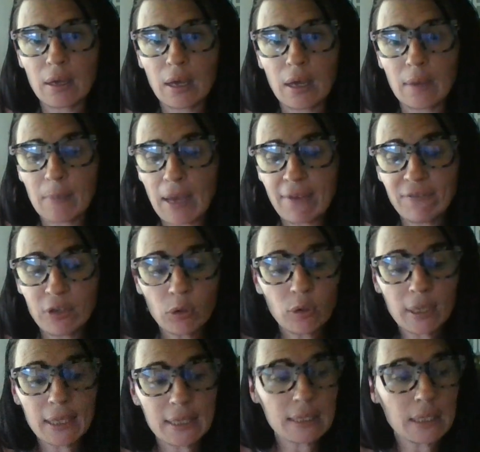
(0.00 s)
Um, I
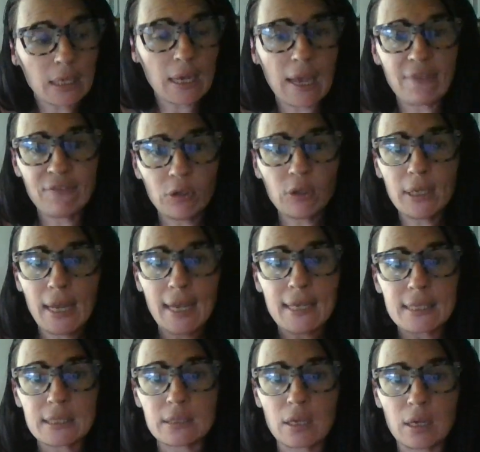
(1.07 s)
feel it. I feel it
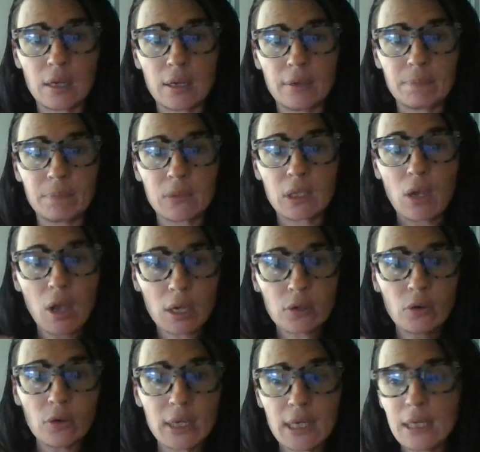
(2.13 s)
has um,
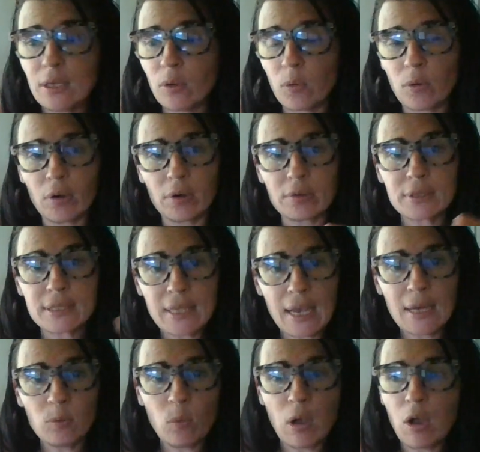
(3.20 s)
concrete or
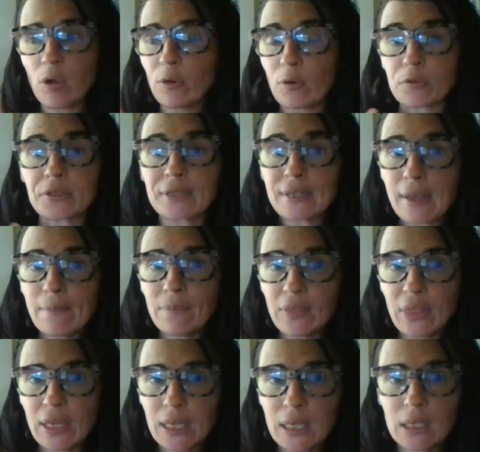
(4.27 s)
sidewalk or
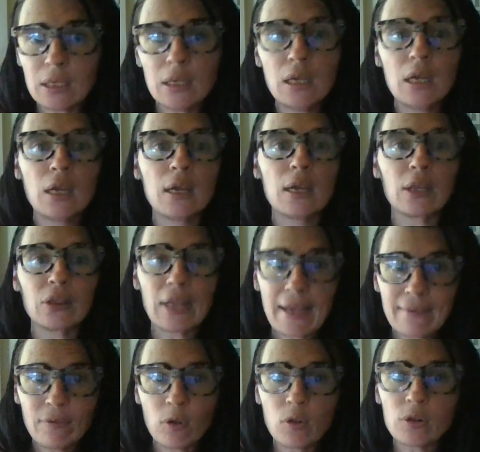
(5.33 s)
something
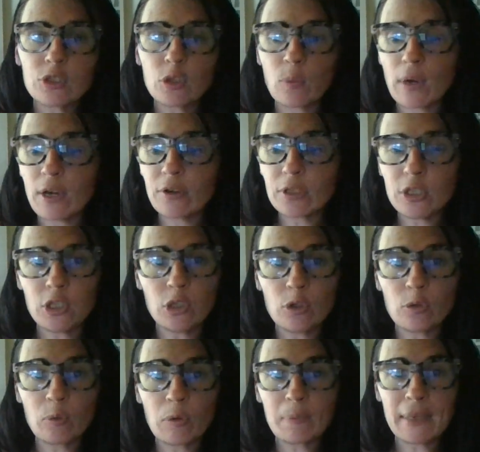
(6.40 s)
level to where
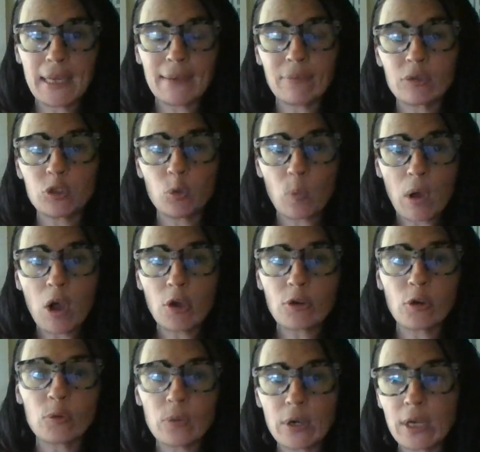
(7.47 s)
you will be able to
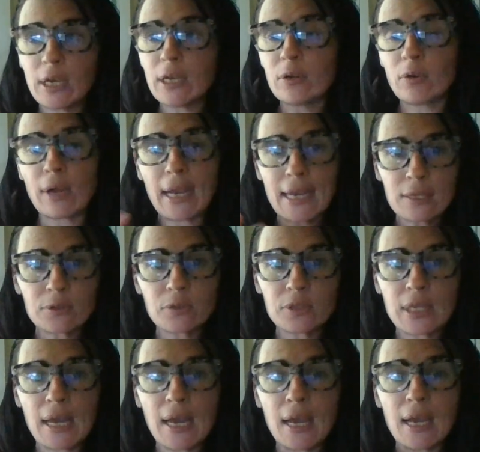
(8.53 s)
walk or run or
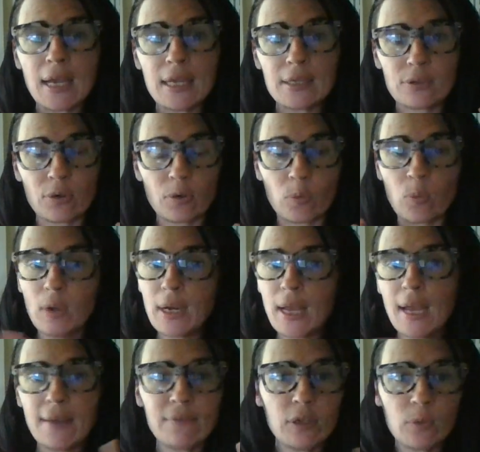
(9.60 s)
exercise or what
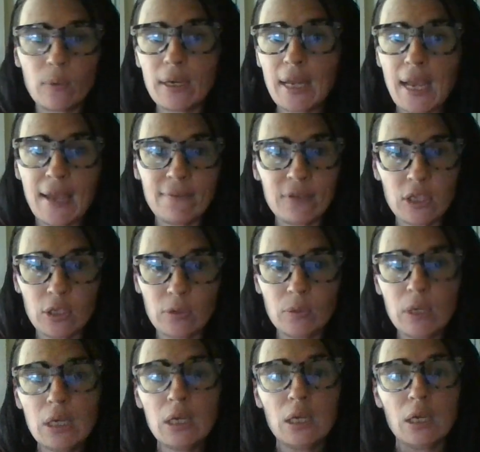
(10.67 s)
have you, what have
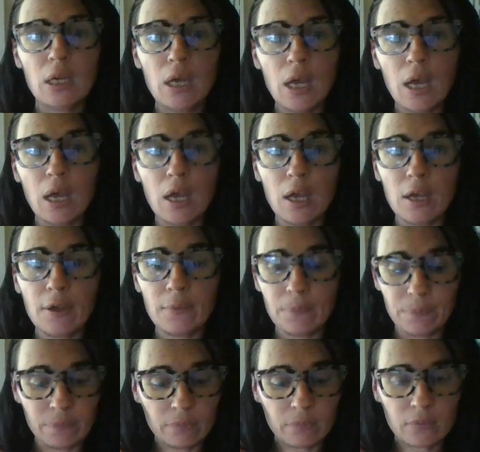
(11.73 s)
you.
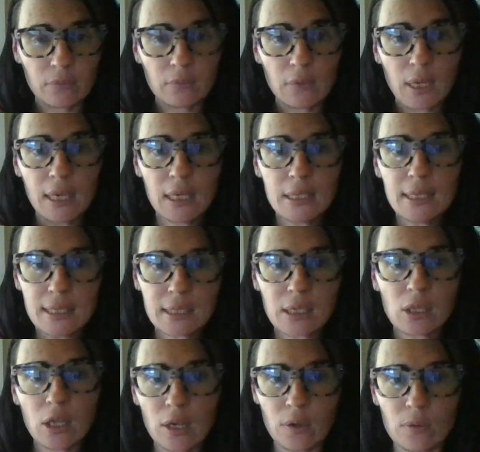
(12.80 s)
Um, and it
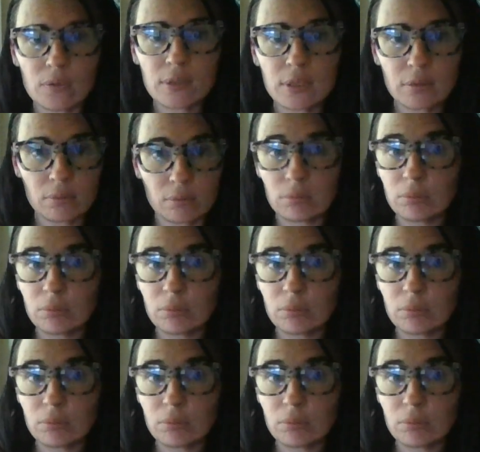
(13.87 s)
doesn't close.